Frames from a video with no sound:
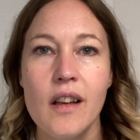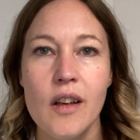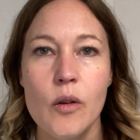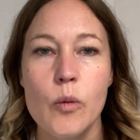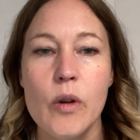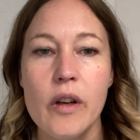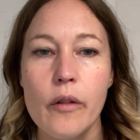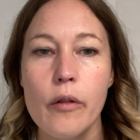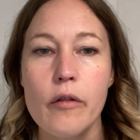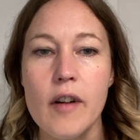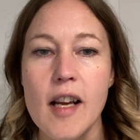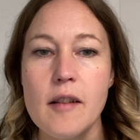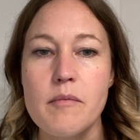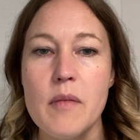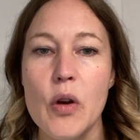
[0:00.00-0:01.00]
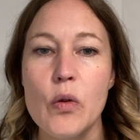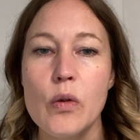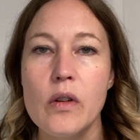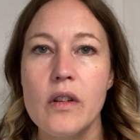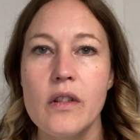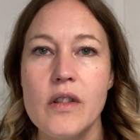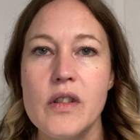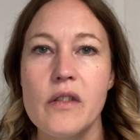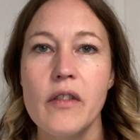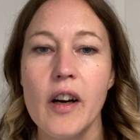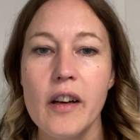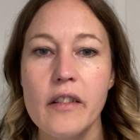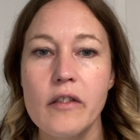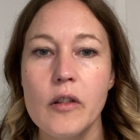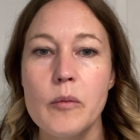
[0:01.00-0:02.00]
We're in threat mode,
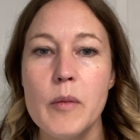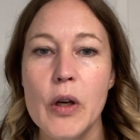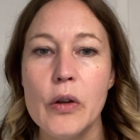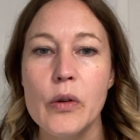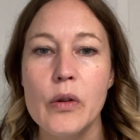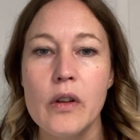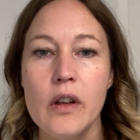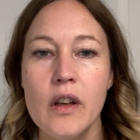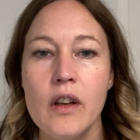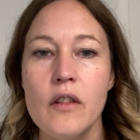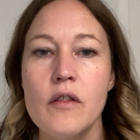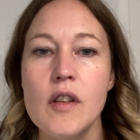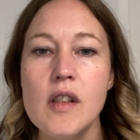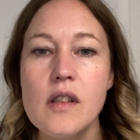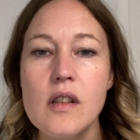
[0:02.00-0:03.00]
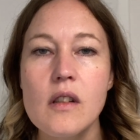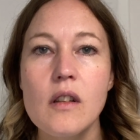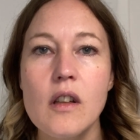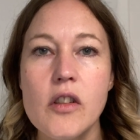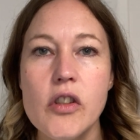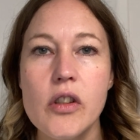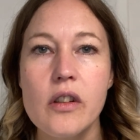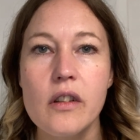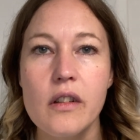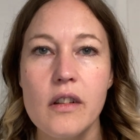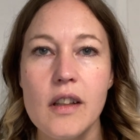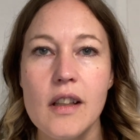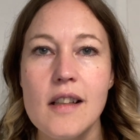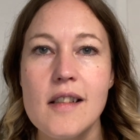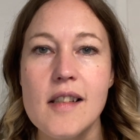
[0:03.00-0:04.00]
survival mode,
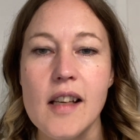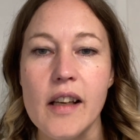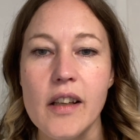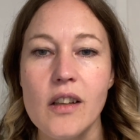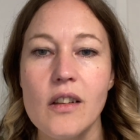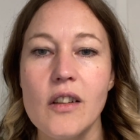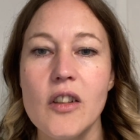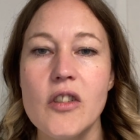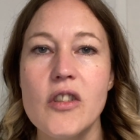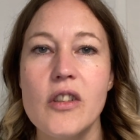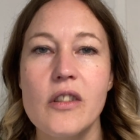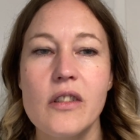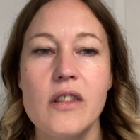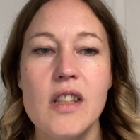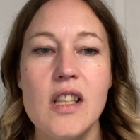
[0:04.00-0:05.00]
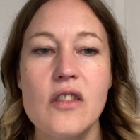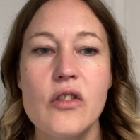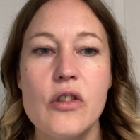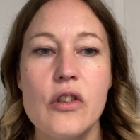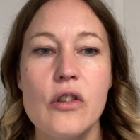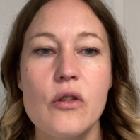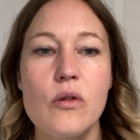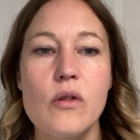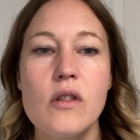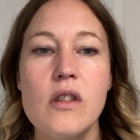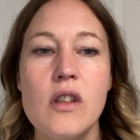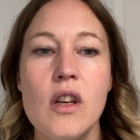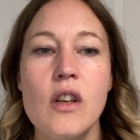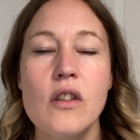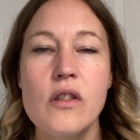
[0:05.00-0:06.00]
physiologically and psychologically attuned
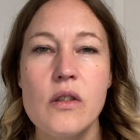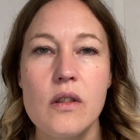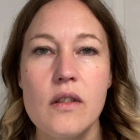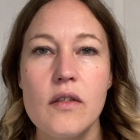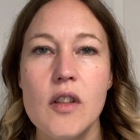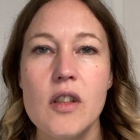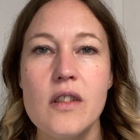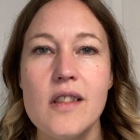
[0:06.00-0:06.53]
to if there's